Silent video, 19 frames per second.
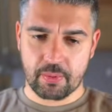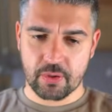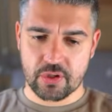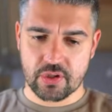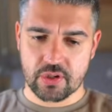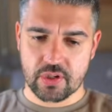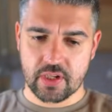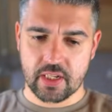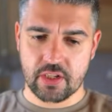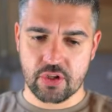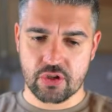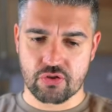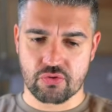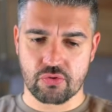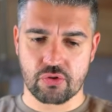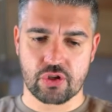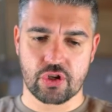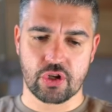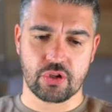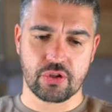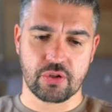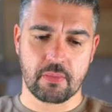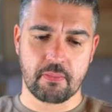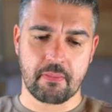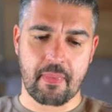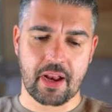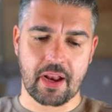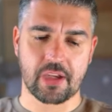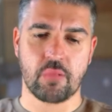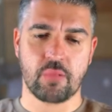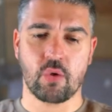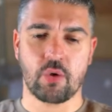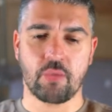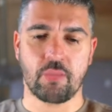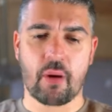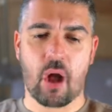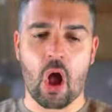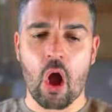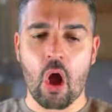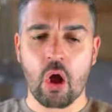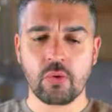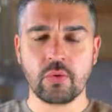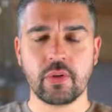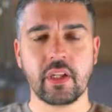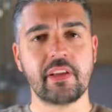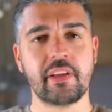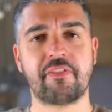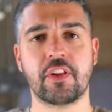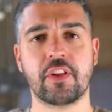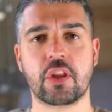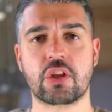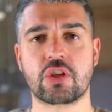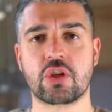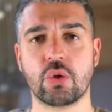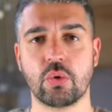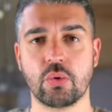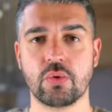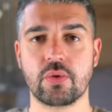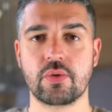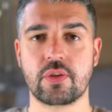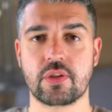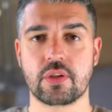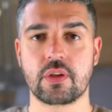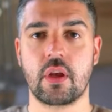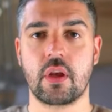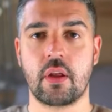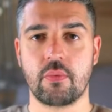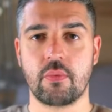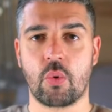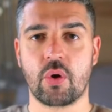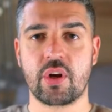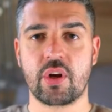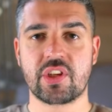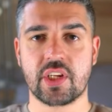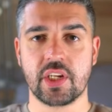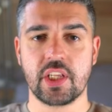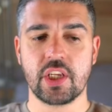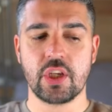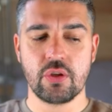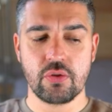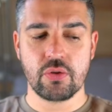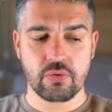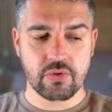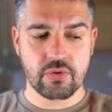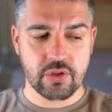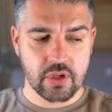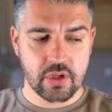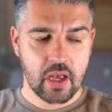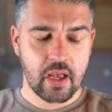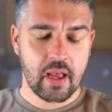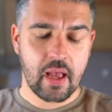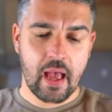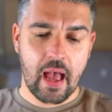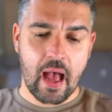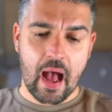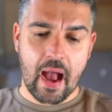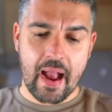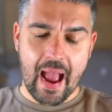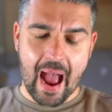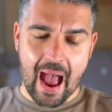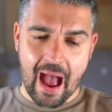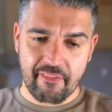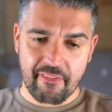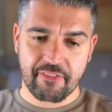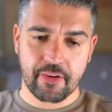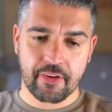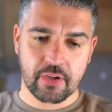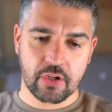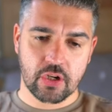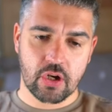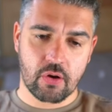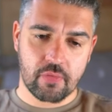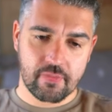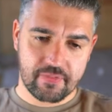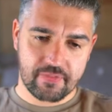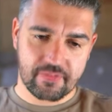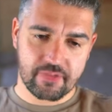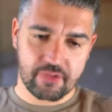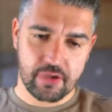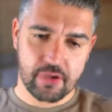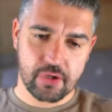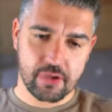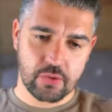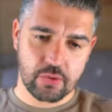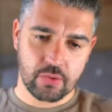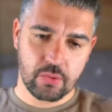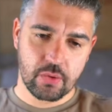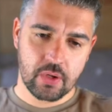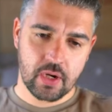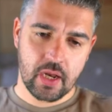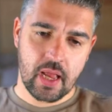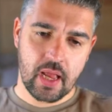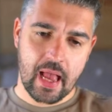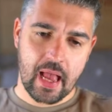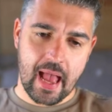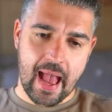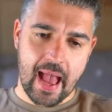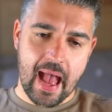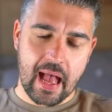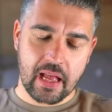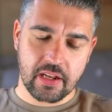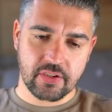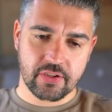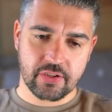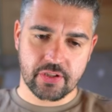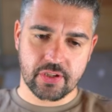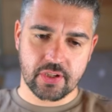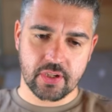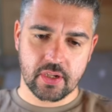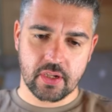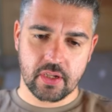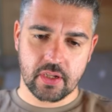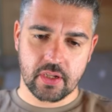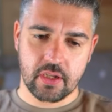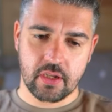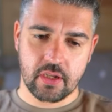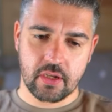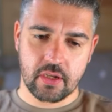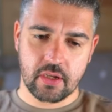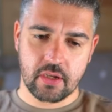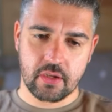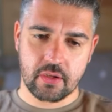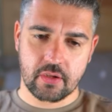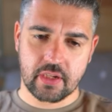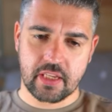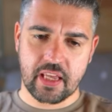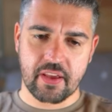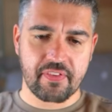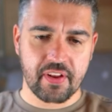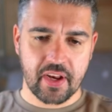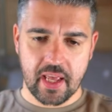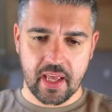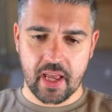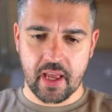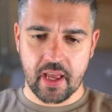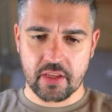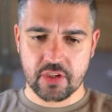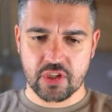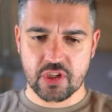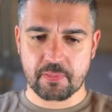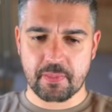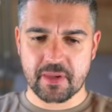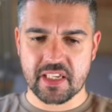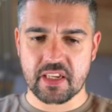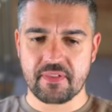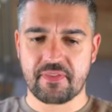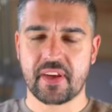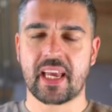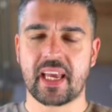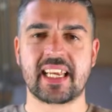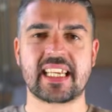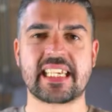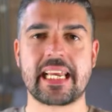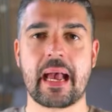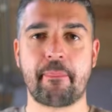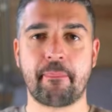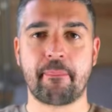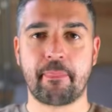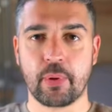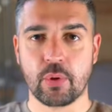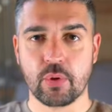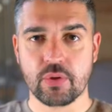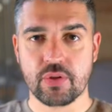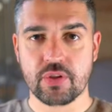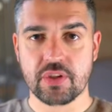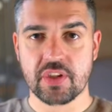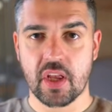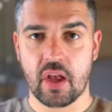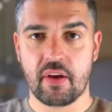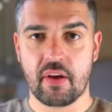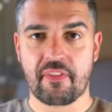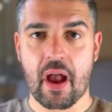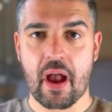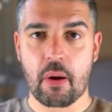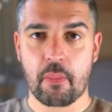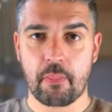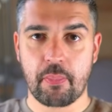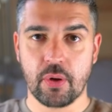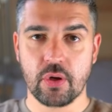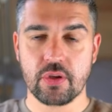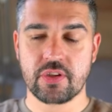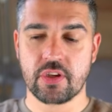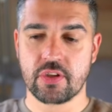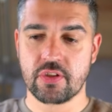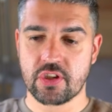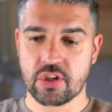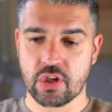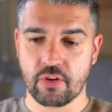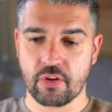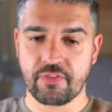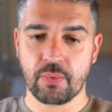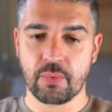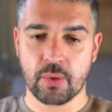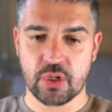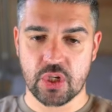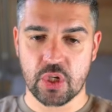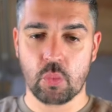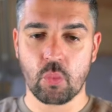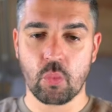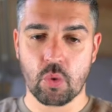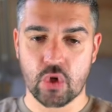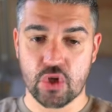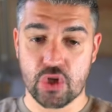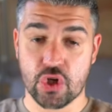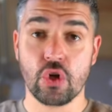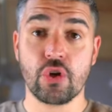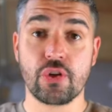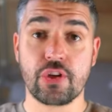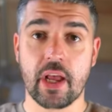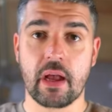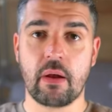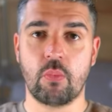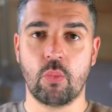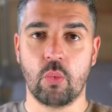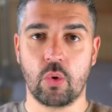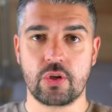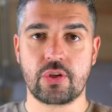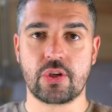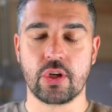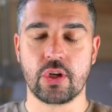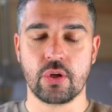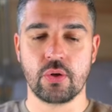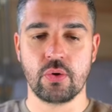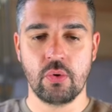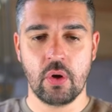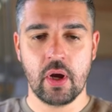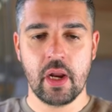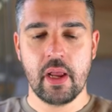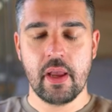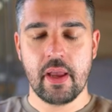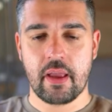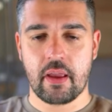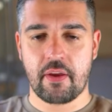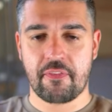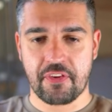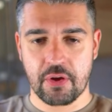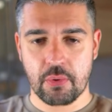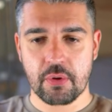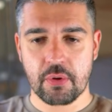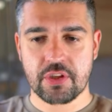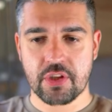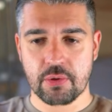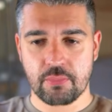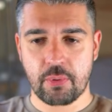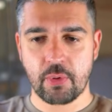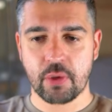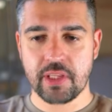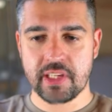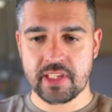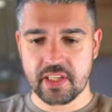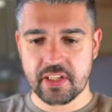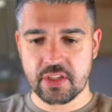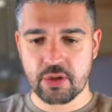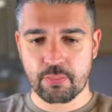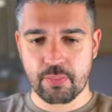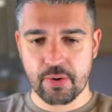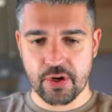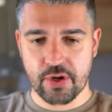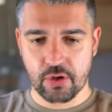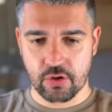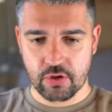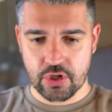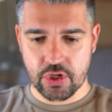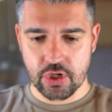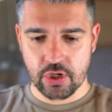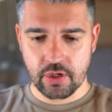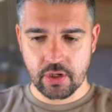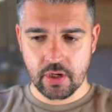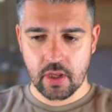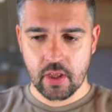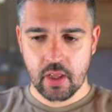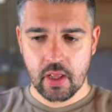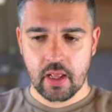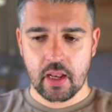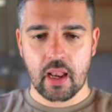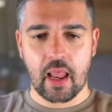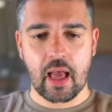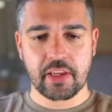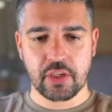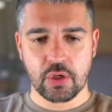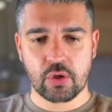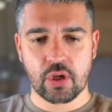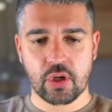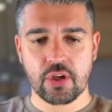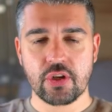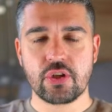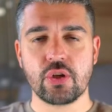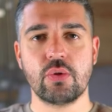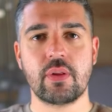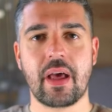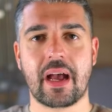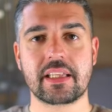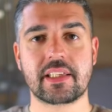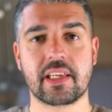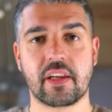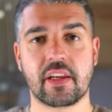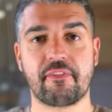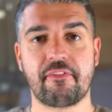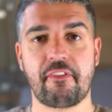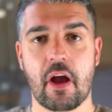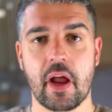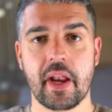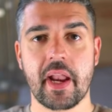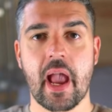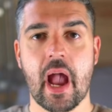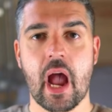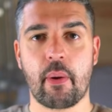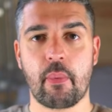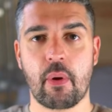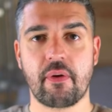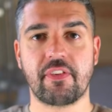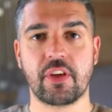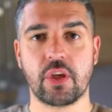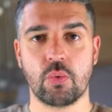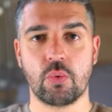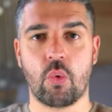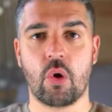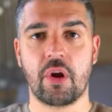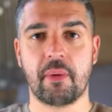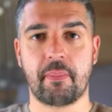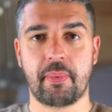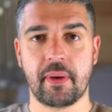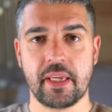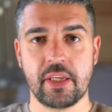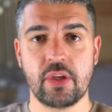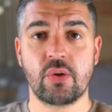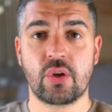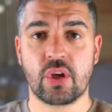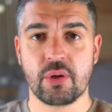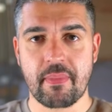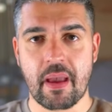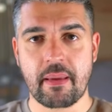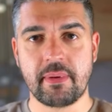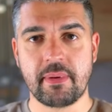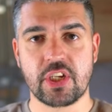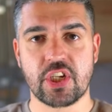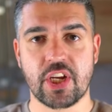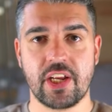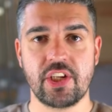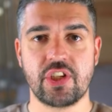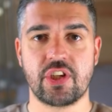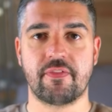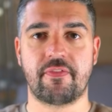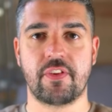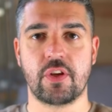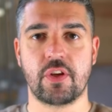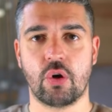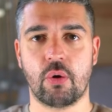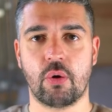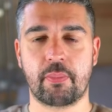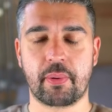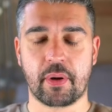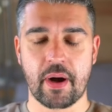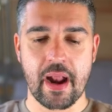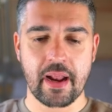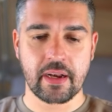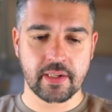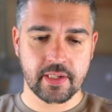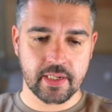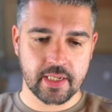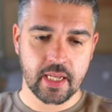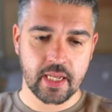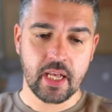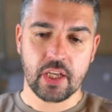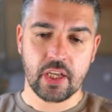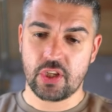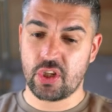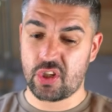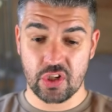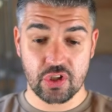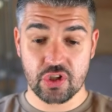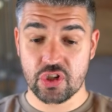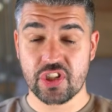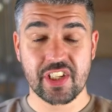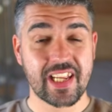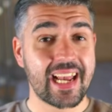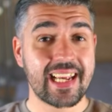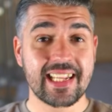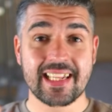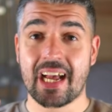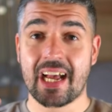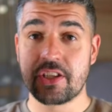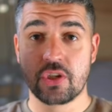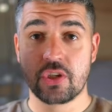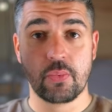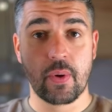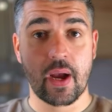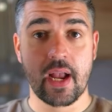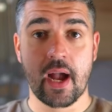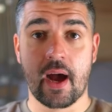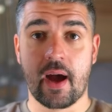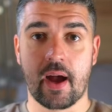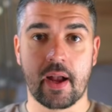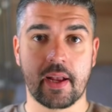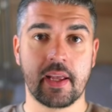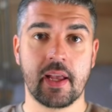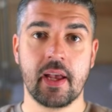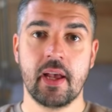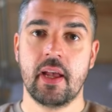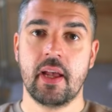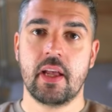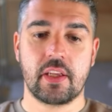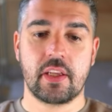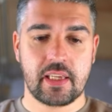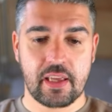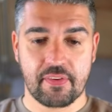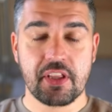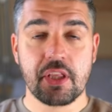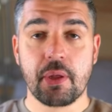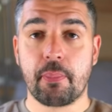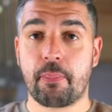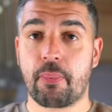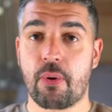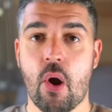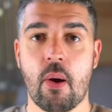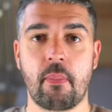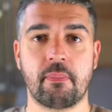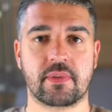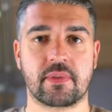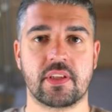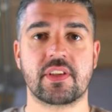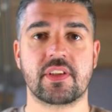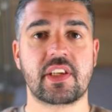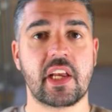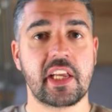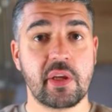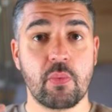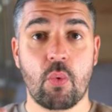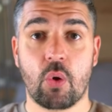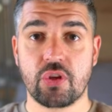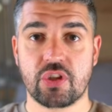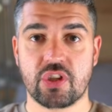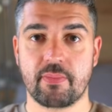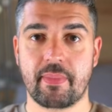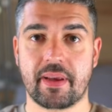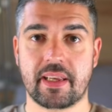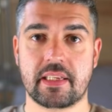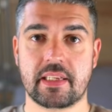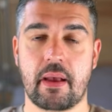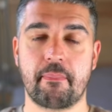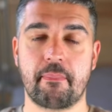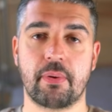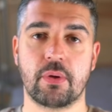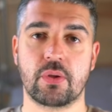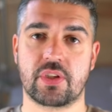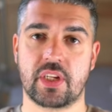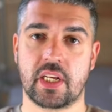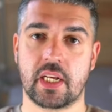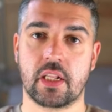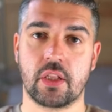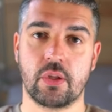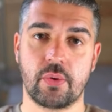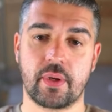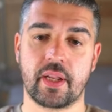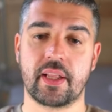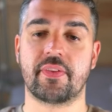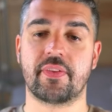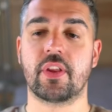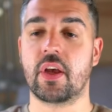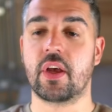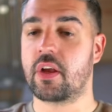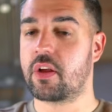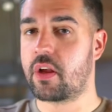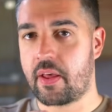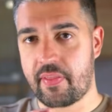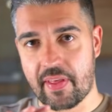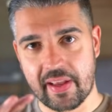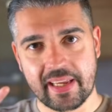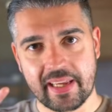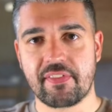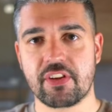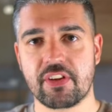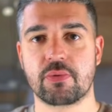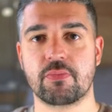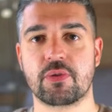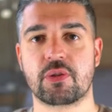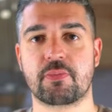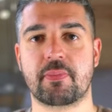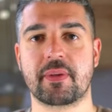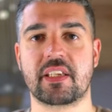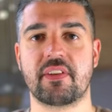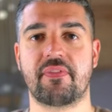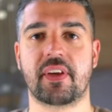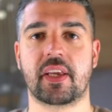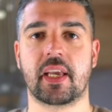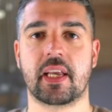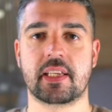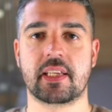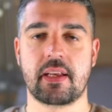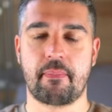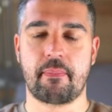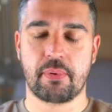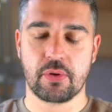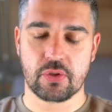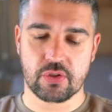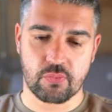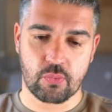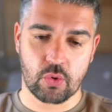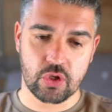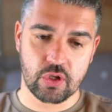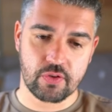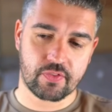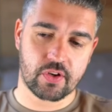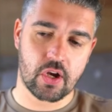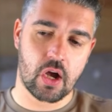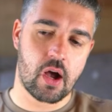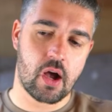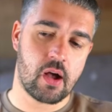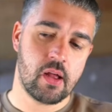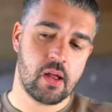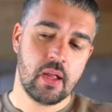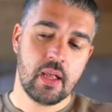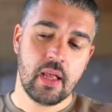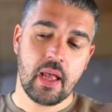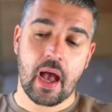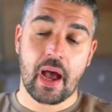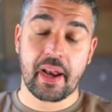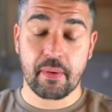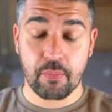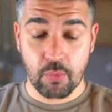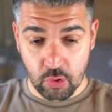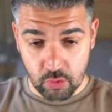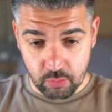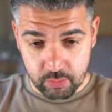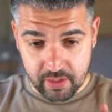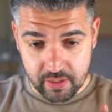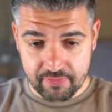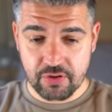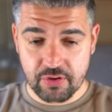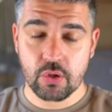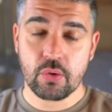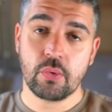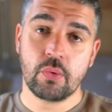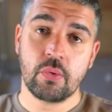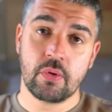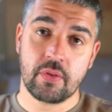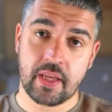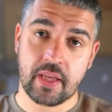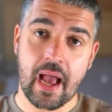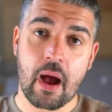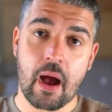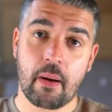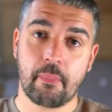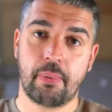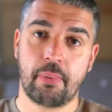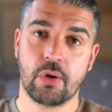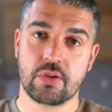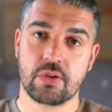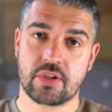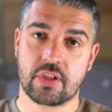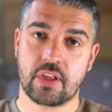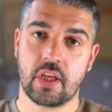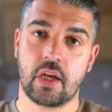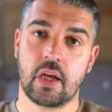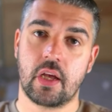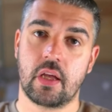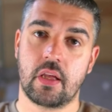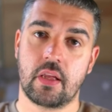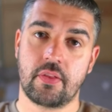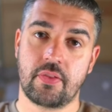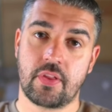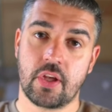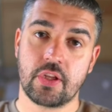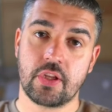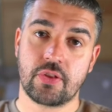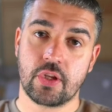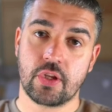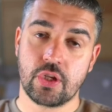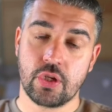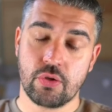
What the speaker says: instruction manual, but only for the tools and what it's going to use. I haven't gone through and given it specific examples of outputs and stuff that which you should and would do if you were to put this into production. Like, you can do that to define it however you want to be. You can maybe change it for your brand. You can just take that to AI, give it the prompt and say you want some examples included, and then give it some specific examples of what you've got, and it will give you the outputs that you